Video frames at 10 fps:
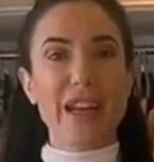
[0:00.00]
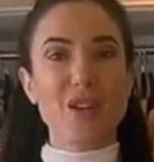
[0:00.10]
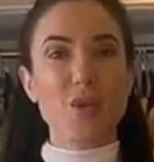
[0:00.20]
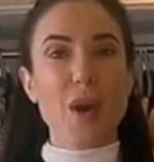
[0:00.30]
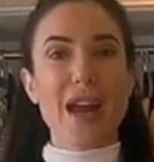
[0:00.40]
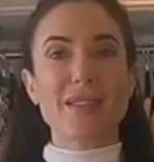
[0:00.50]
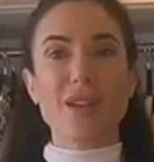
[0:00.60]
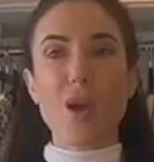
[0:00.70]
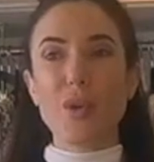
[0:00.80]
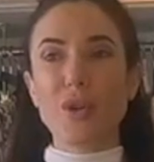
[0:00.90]
in a dress,
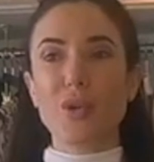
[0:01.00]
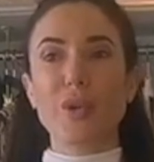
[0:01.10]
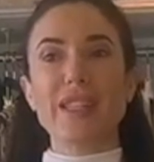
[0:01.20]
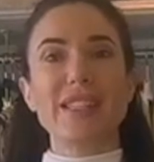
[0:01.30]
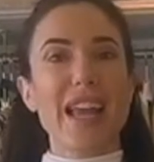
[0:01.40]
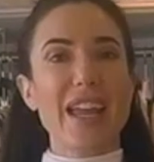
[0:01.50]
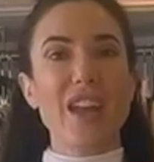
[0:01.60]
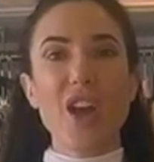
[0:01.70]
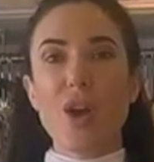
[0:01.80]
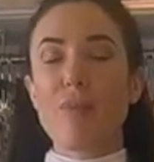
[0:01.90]
I would always
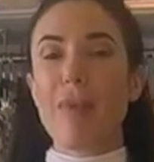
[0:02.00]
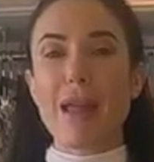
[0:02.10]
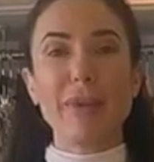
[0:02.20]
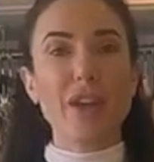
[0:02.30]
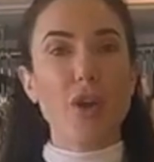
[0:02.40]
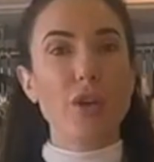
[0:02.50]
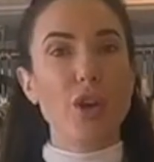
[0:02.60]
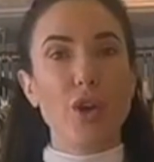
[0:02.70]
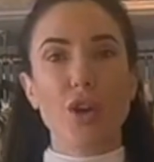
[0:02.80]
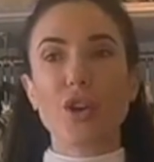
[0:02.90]
say, maybe go
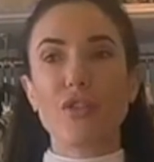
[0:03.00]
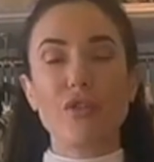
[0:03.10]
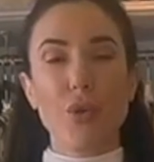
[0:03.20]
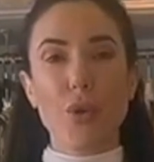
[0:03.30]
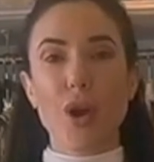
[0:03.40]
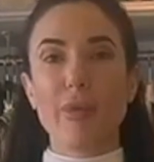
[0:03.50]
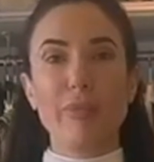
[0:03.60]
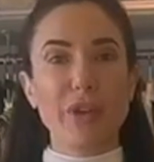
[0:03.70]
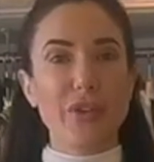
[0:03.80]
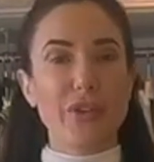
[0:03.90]
and look for a
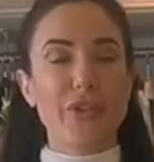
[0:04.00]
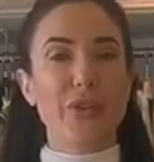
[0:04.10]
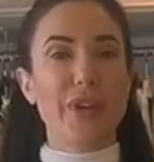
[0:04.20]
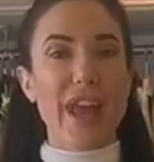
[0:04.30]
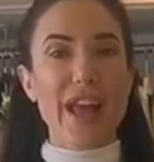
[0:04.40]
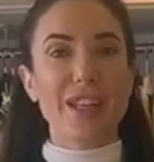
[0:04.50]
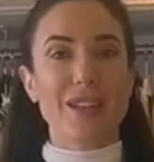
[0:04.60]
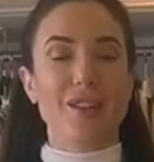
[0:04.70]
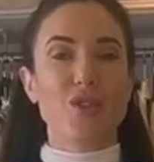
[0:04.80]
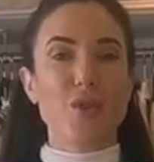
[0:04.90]
beautiful and
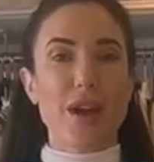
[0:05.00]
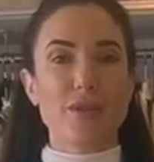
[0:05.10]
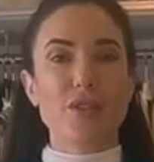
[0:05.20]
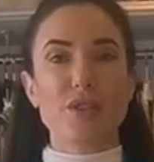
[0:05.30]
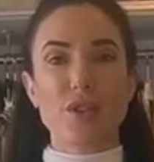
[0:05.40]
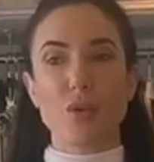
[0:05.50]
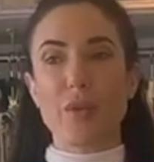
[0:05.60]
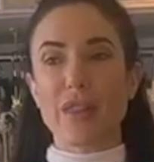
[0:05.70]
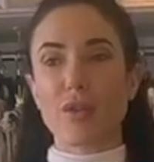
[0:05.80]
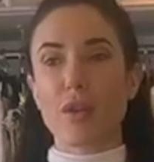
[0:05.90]
elegant trouser suit,
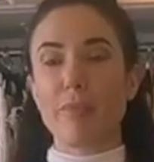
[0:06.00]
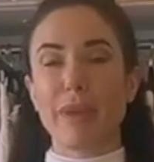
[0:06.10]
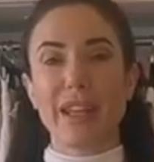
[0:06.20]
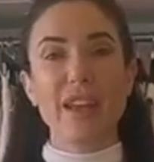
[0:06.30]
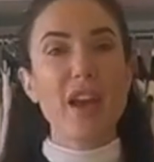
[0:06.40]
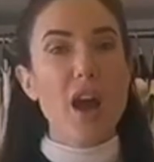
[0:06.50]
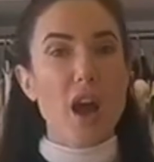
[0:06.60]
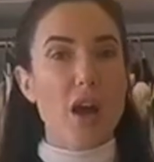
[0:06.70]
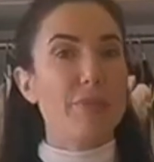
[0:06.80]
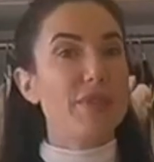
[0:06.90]
whether it be
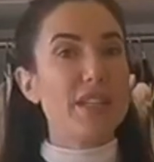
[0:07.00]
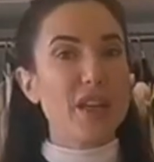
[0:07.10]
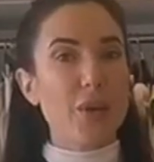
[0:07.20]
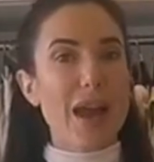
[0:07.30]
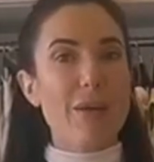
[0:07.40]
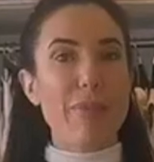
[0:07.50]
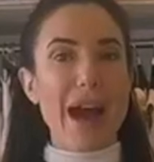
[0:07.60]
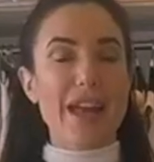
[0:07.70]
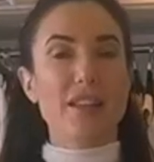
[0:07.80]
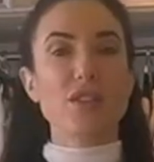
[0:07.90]
um, cigarette
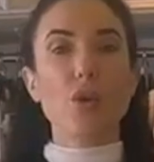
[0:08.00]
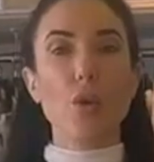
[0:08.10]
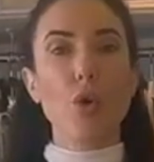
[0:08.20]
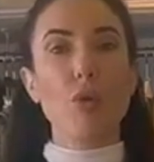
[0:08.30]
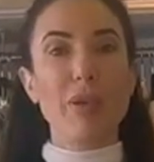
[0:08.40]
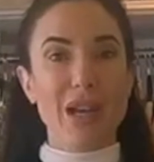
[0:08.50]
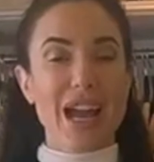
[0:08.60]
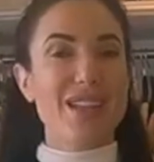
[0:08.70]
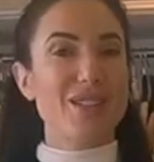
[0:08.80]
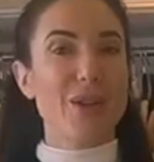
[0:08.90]
pants or
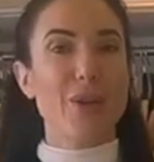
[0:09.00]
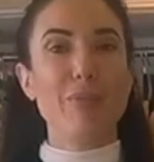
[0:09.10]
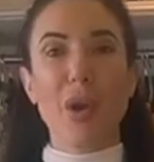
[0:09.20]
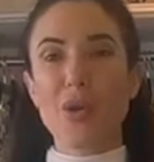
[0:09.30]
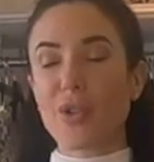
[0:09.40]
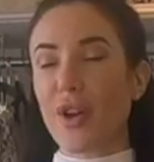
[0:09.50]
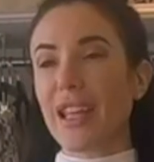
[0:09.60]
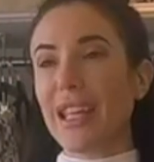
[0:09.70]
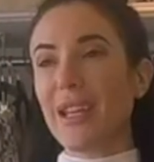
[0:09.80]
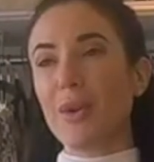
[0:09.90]
palazzo, both
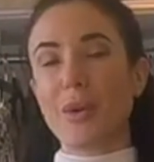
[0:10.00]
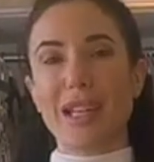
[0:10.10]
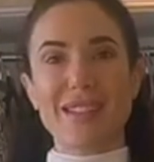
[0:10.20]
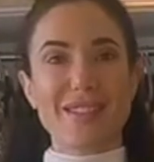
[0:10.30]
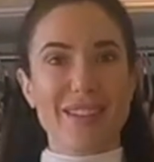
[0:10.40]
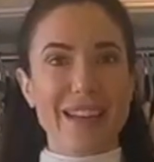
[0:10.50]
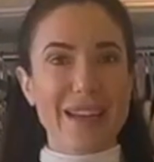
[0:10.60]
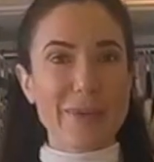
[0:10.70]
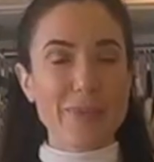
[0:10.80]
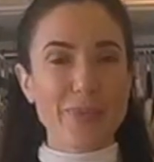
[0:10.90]
are equally
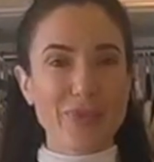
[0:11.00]
stunning.